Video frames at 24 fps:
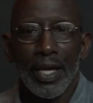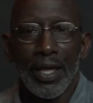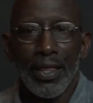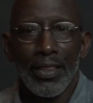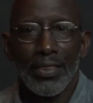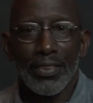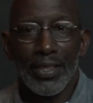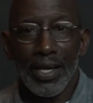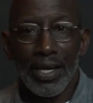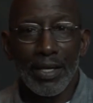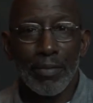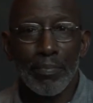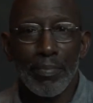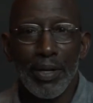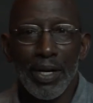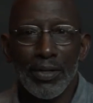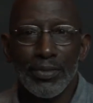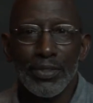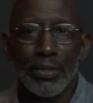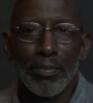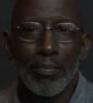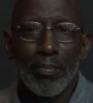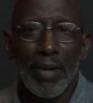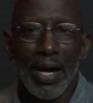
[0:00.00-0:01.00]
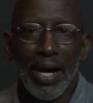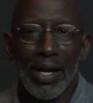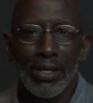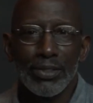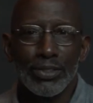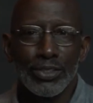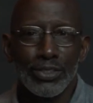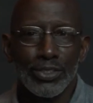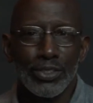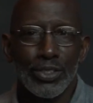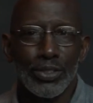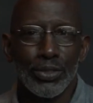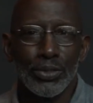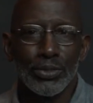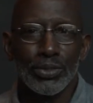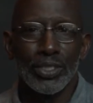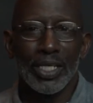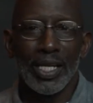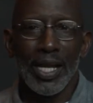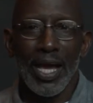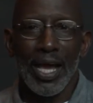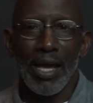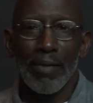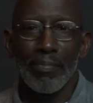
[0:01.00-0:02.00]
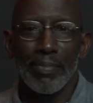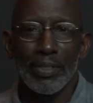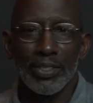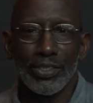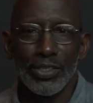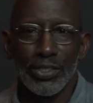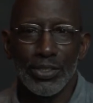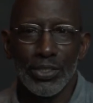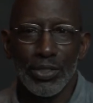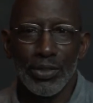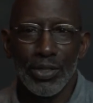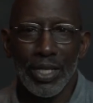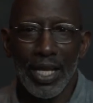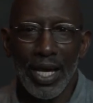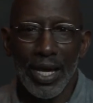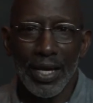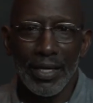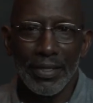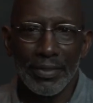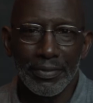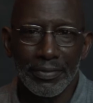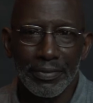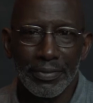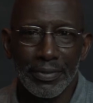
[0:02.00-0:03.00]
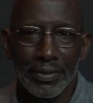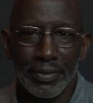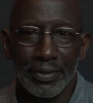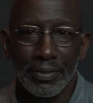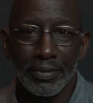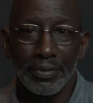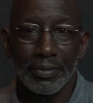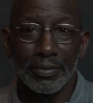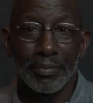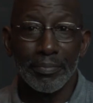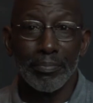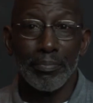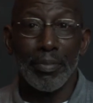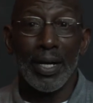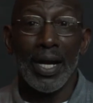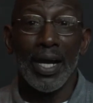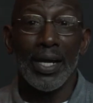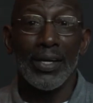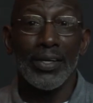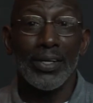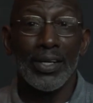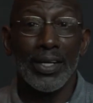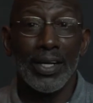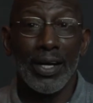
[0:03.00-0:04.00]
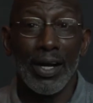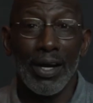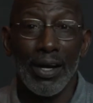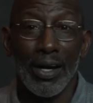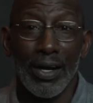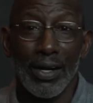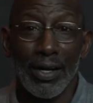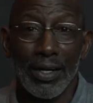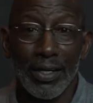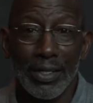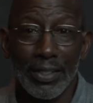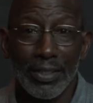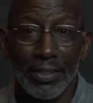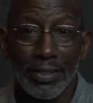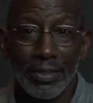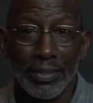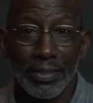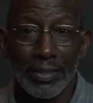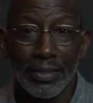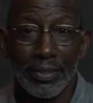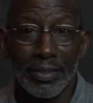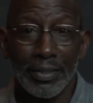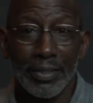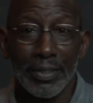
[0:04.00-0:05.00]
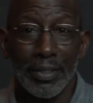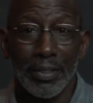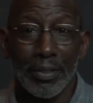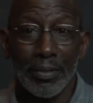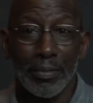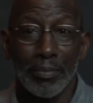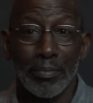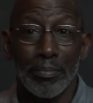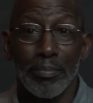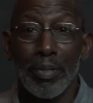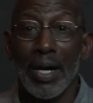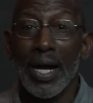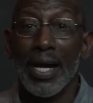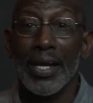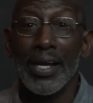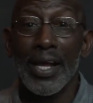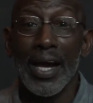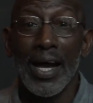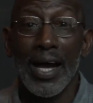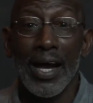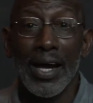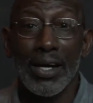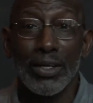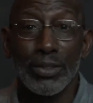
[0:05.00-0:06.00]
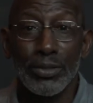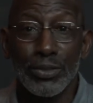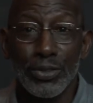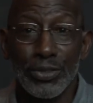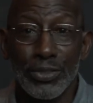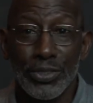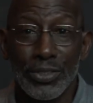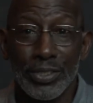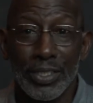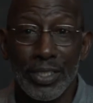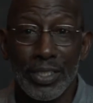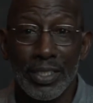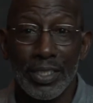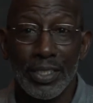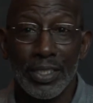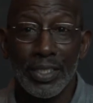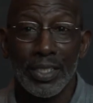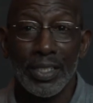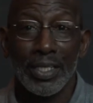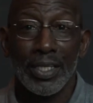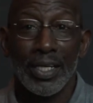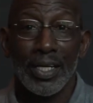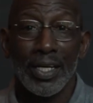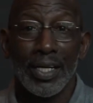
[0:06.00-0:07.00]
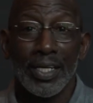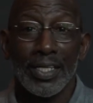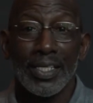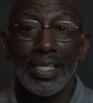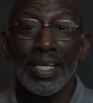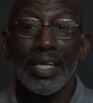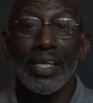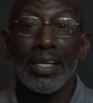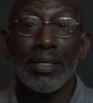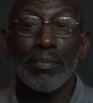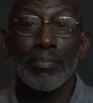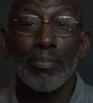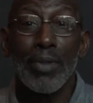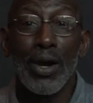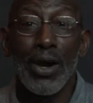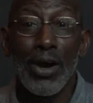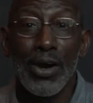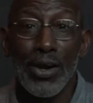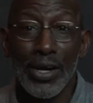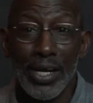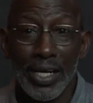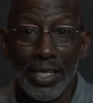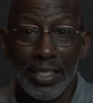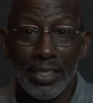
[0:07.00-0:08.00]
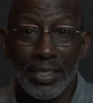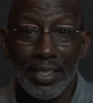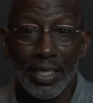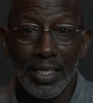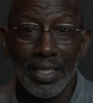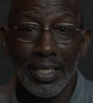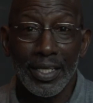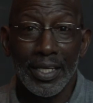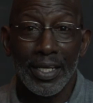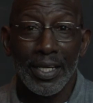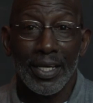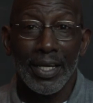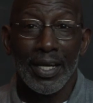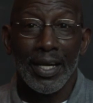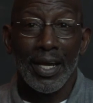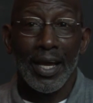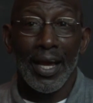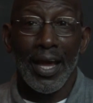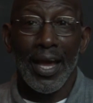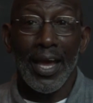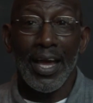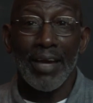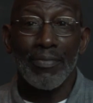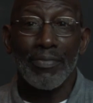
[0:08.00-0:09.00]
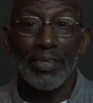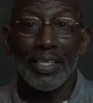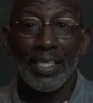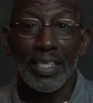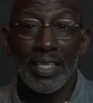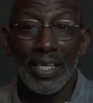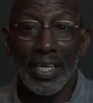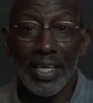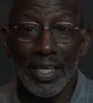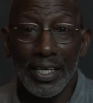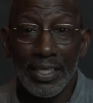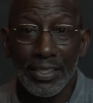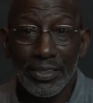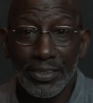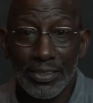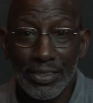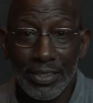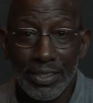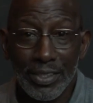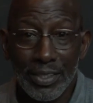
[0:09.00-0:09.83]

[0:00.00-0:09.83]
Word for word: Think about the milestones that happened to your life. Buying a car, buying a house, getting married, having kids.